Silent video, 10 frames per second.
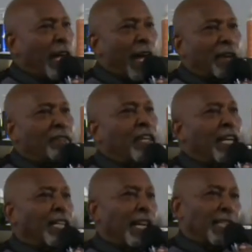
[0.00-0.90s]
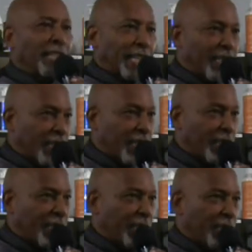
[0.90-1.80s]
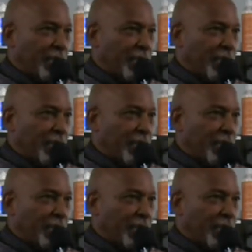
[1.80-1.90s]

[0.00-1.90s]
have an identity.